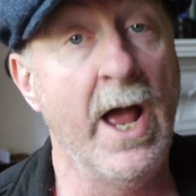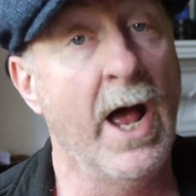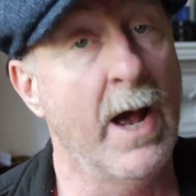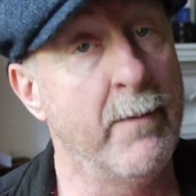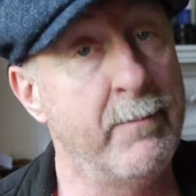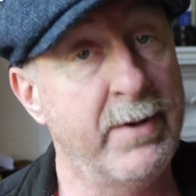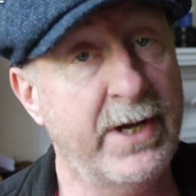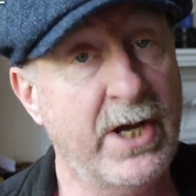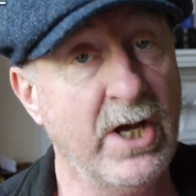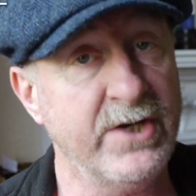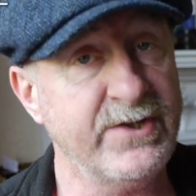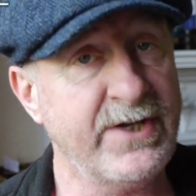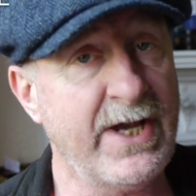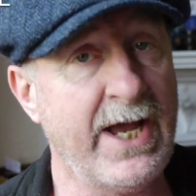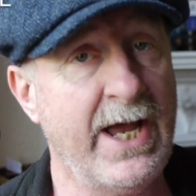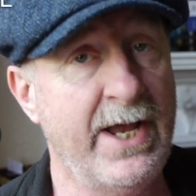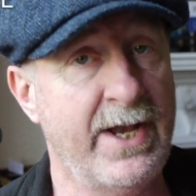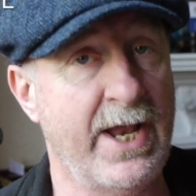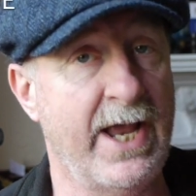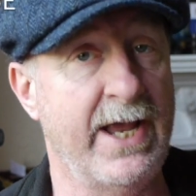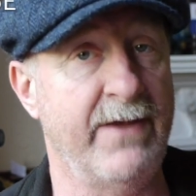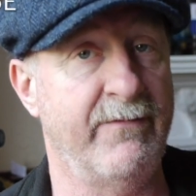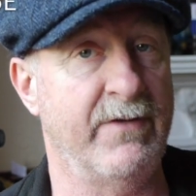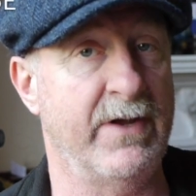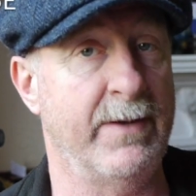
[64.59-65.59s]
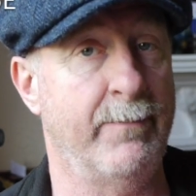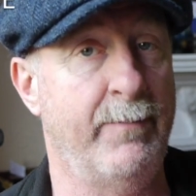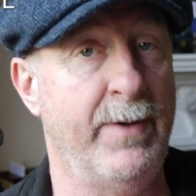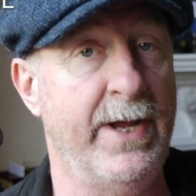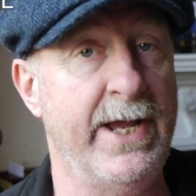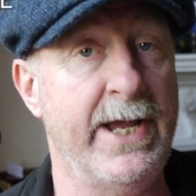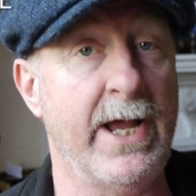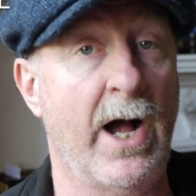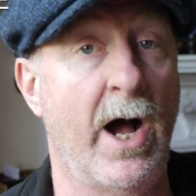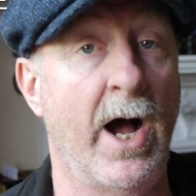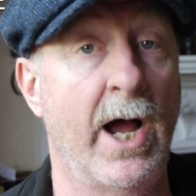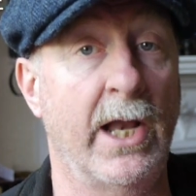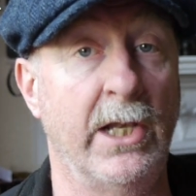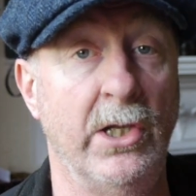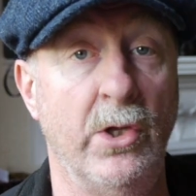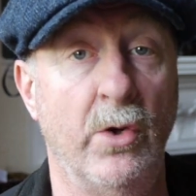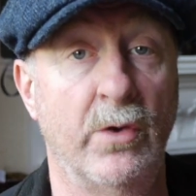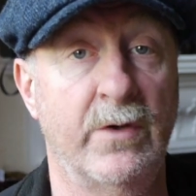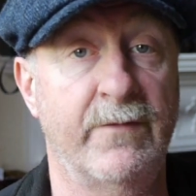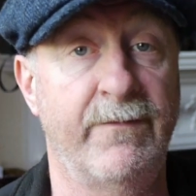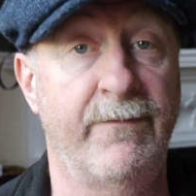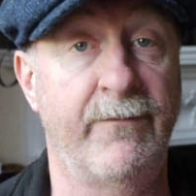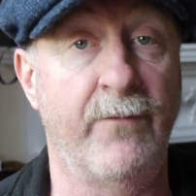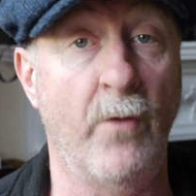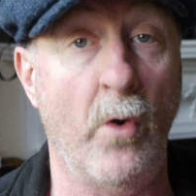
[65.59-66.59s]
And because it had AVB, I
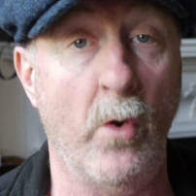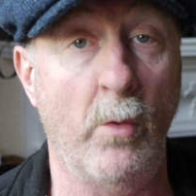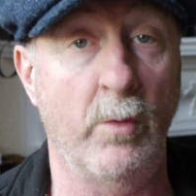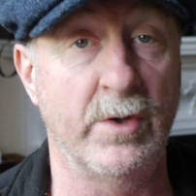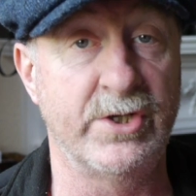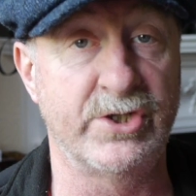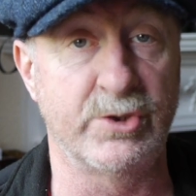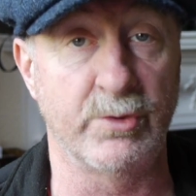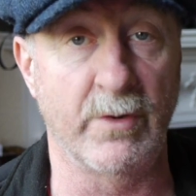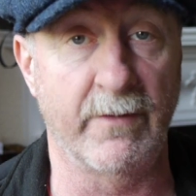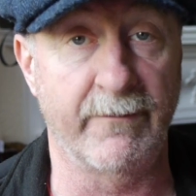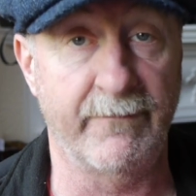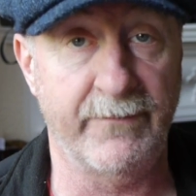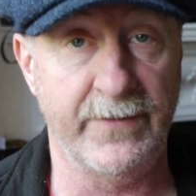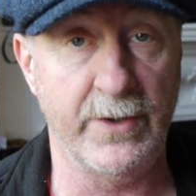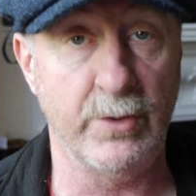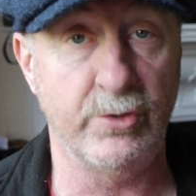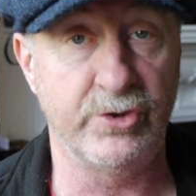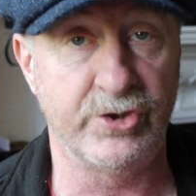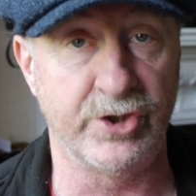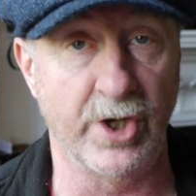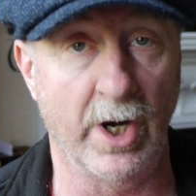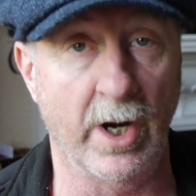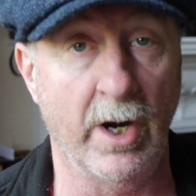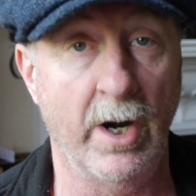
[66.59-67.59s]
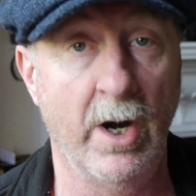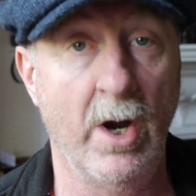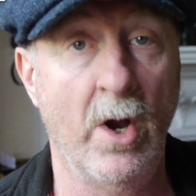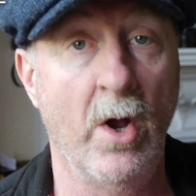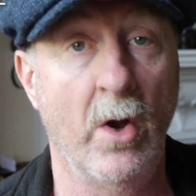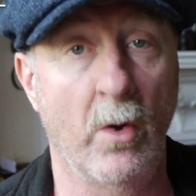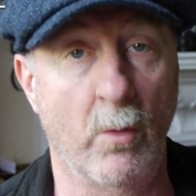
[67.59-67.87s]
looked forward to a future